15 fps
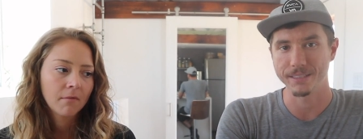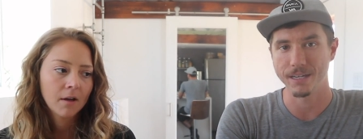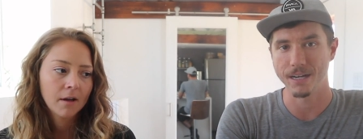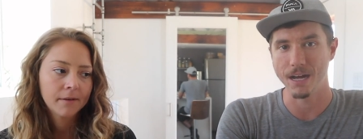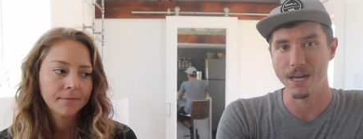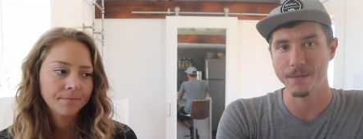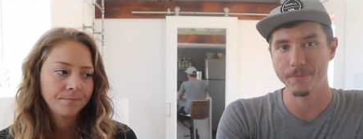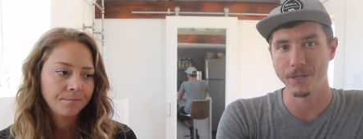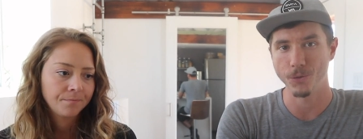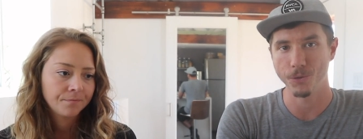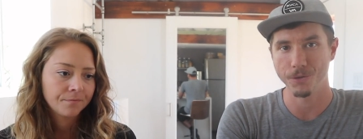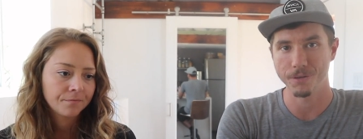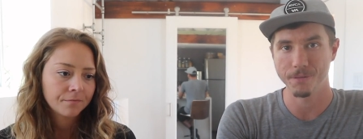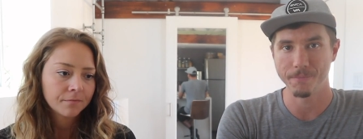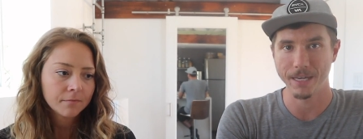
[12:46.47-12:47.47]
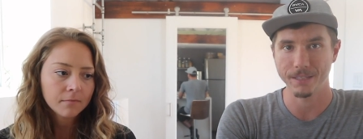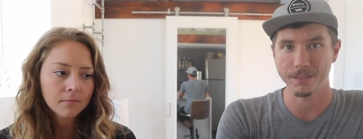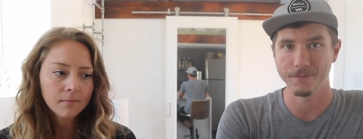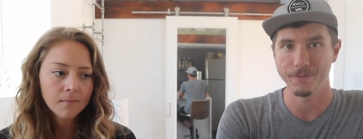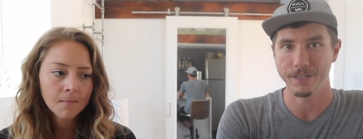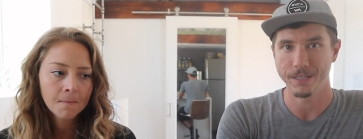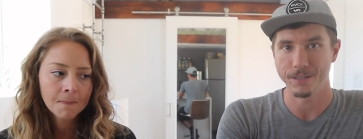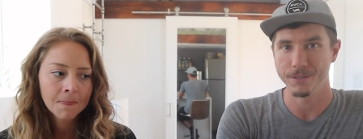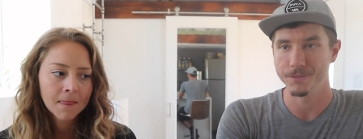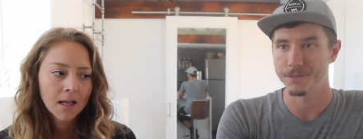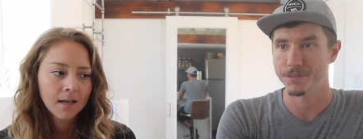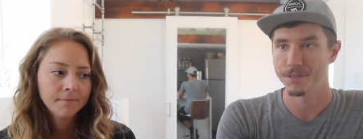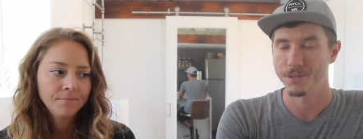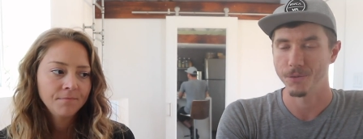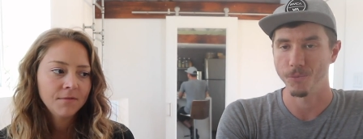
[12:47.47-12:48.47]
Speaker 1: time in order to make the videos.
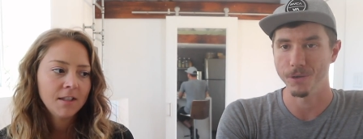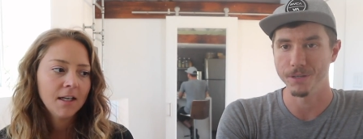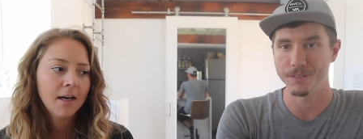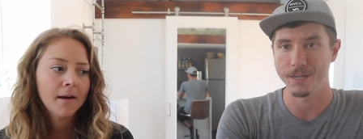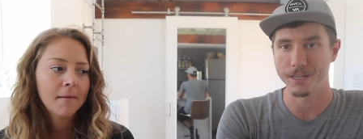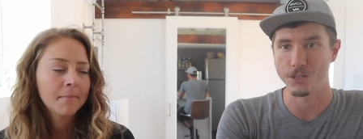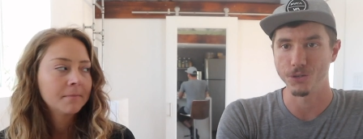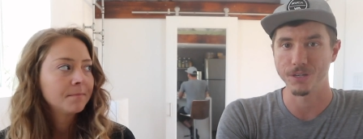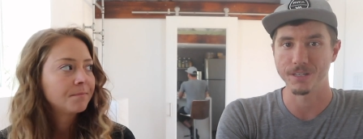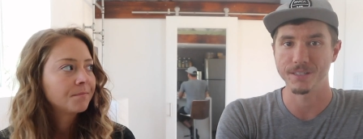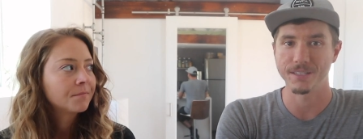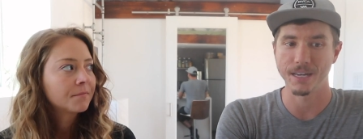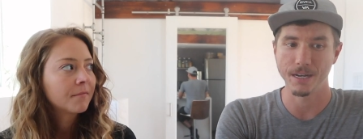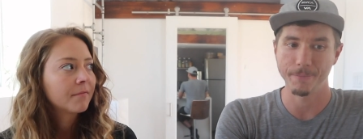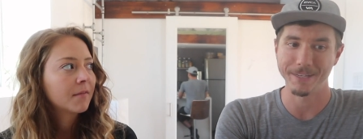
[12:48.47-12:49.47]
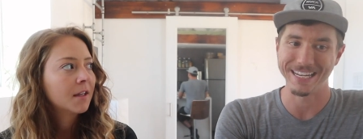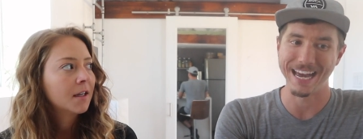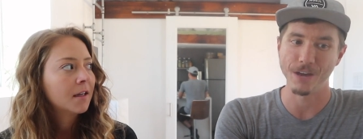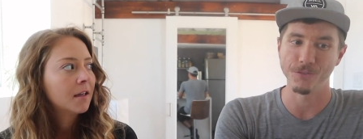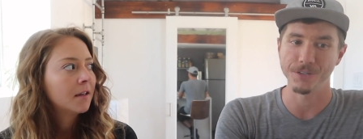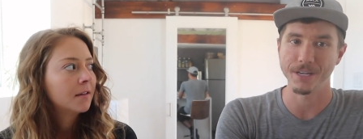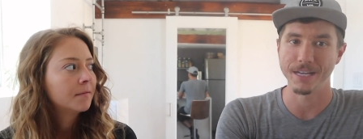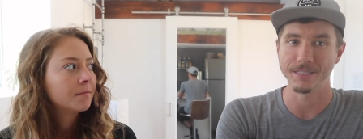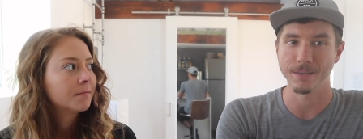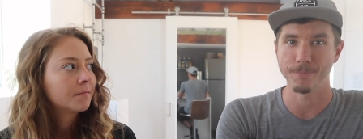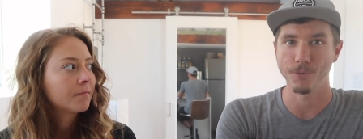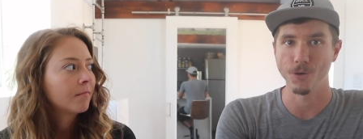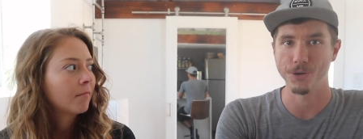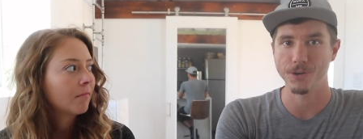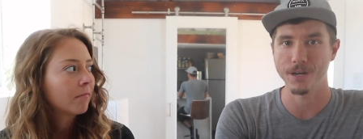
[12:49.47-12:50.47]
Whereas yeah. like you could set up an advertising
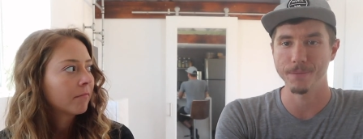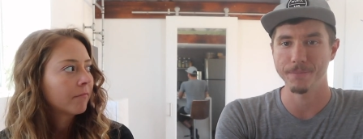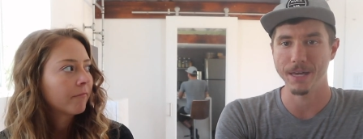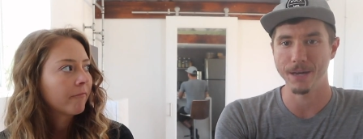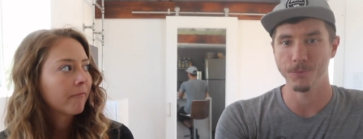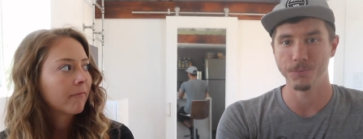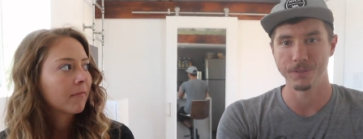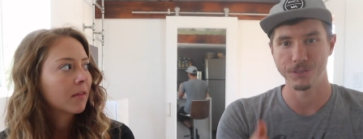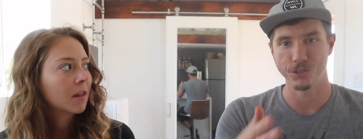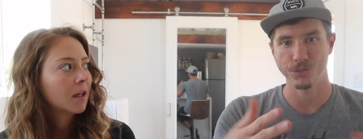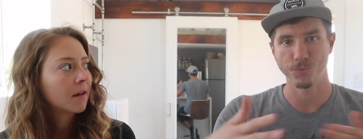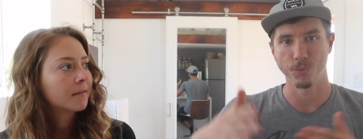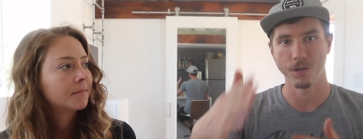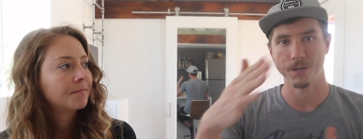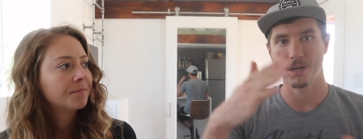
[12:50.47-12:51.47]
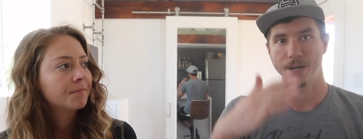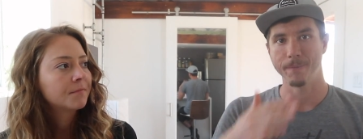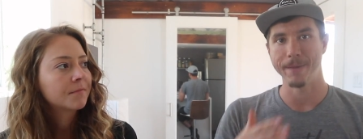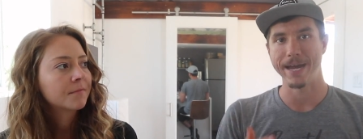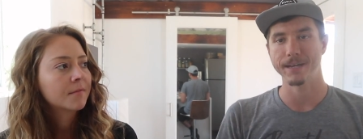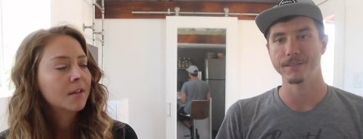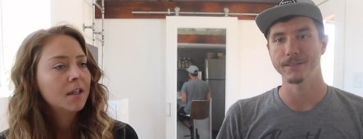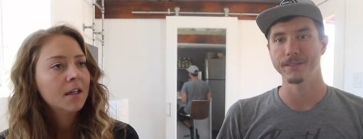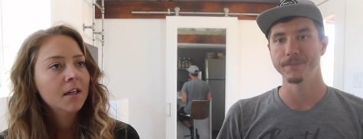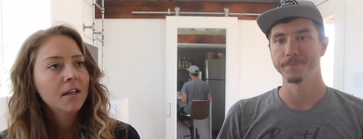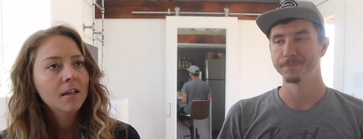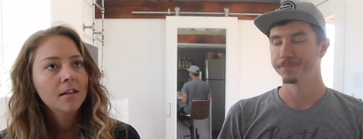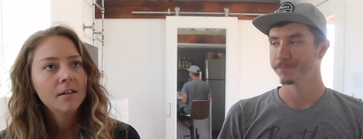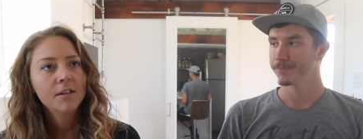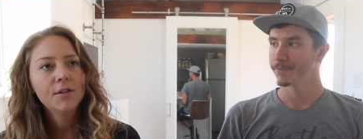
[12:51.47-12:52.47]
program that would just work automatically.
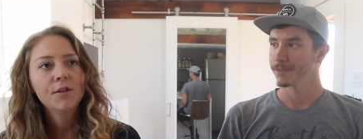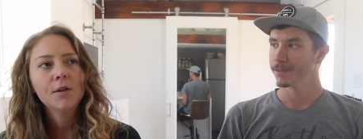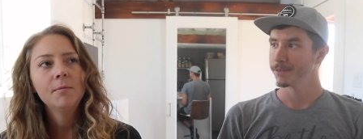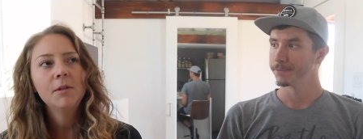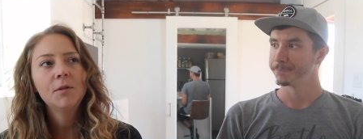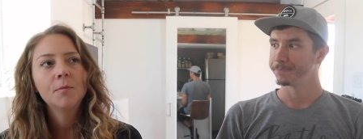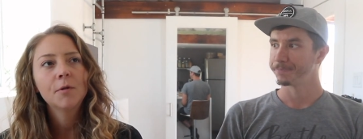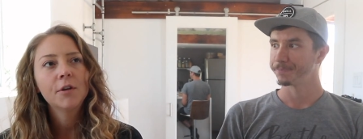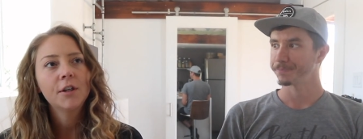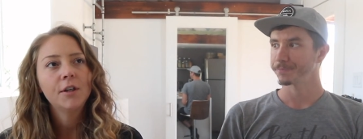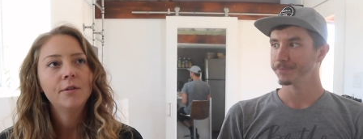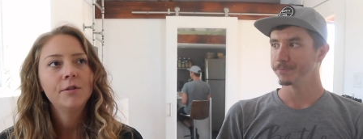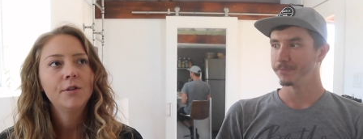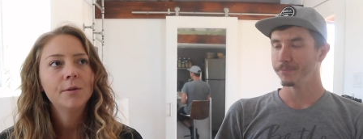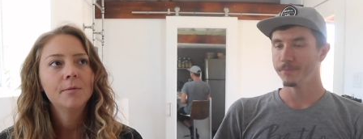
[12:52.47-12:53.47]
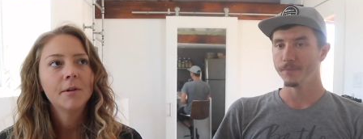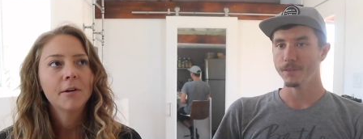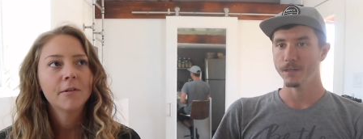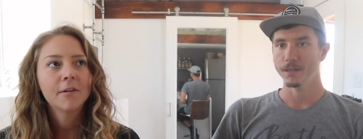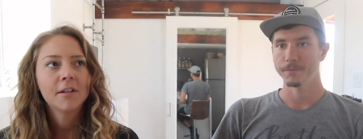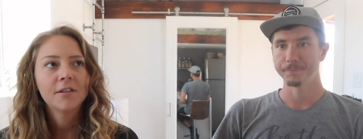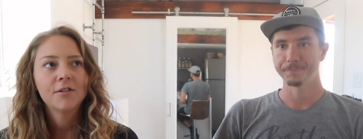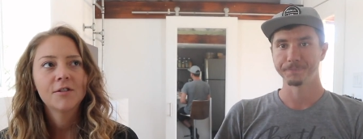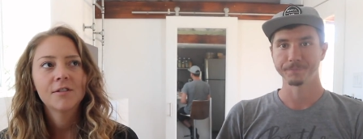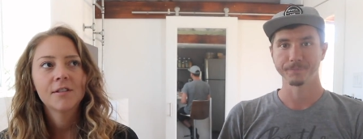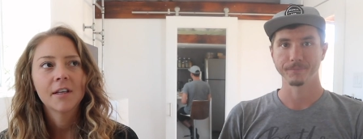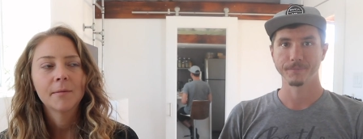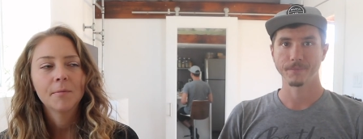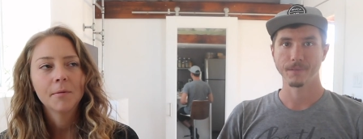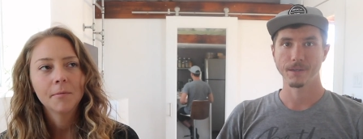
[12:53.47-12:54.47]
Speaker 2: There's so much more to YouTube though than just
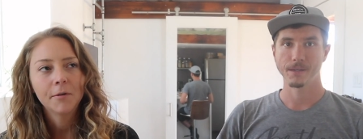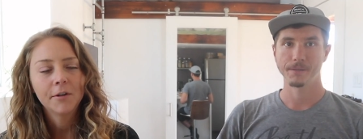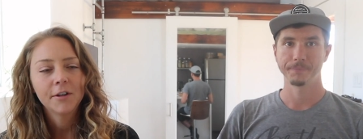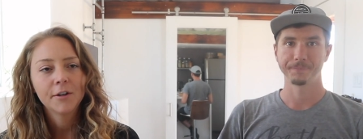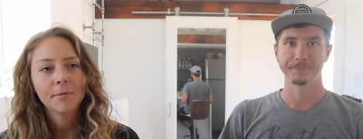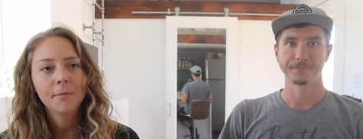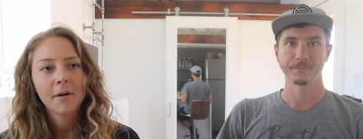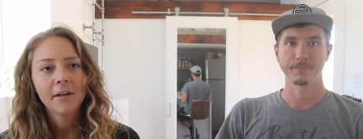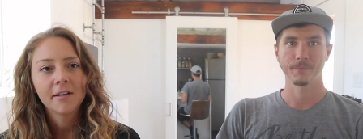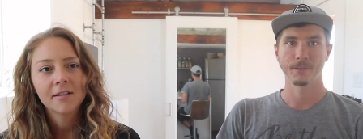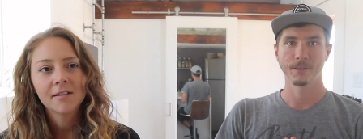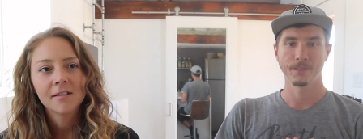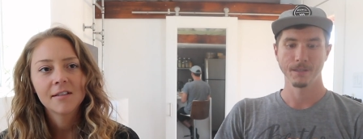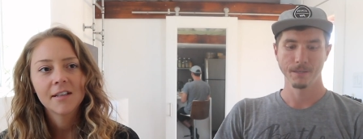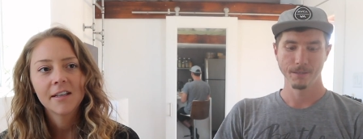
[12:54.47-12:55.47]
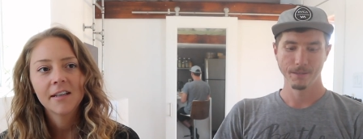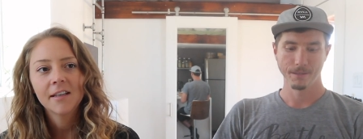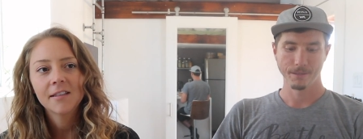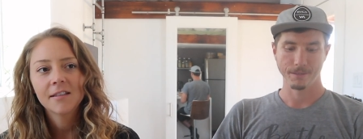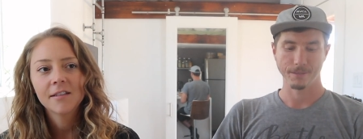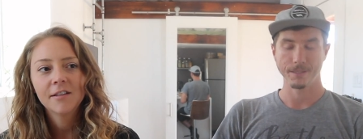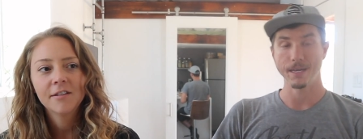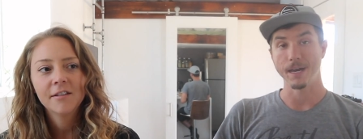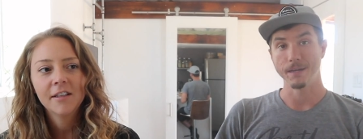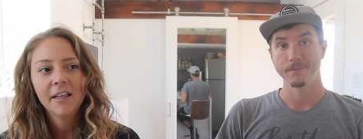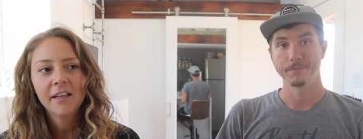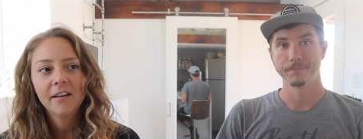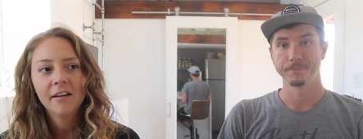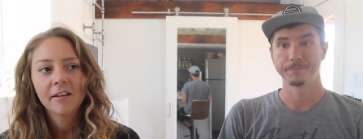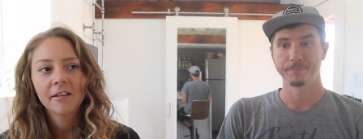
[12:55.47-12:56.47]
like promoting your products. It's like it's literally
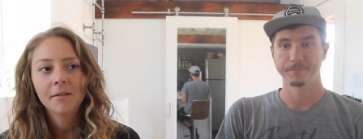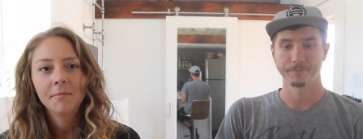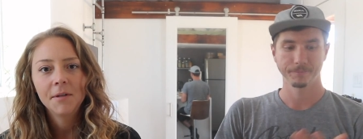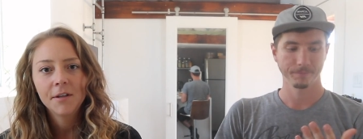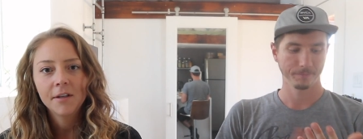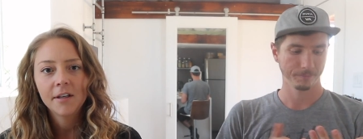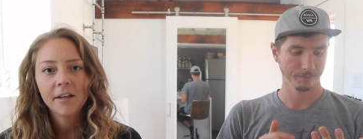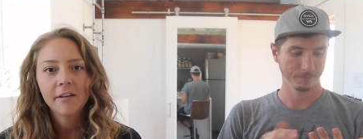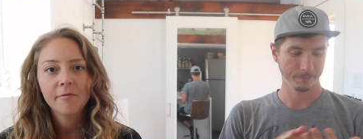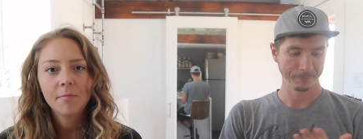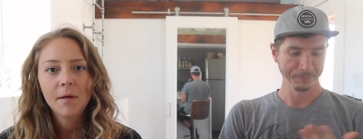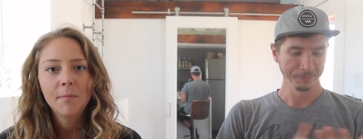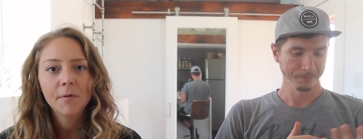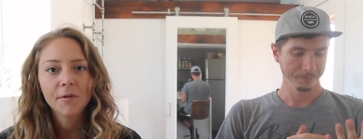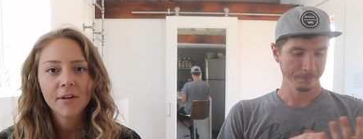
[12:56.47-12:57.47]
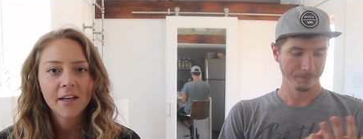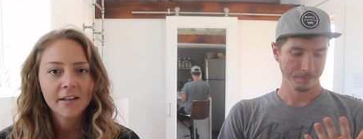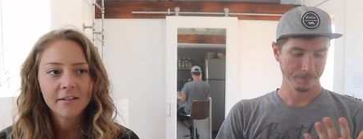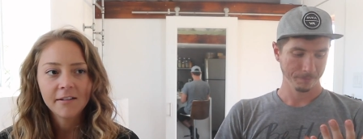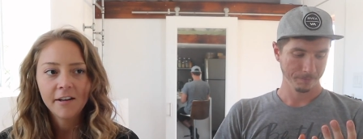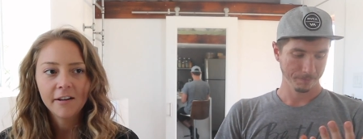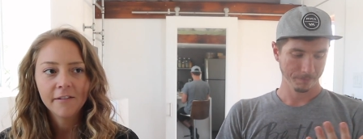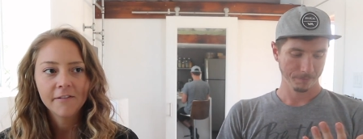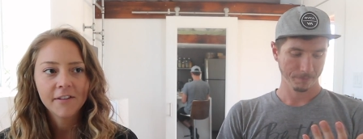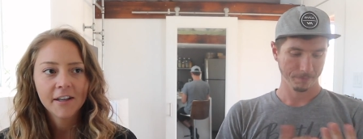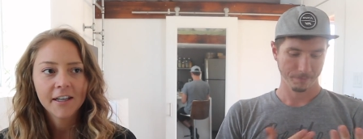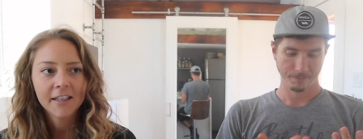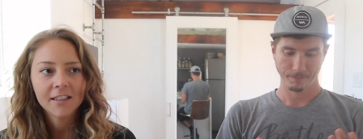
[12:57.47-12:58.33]
yeah. a community of people that I love that I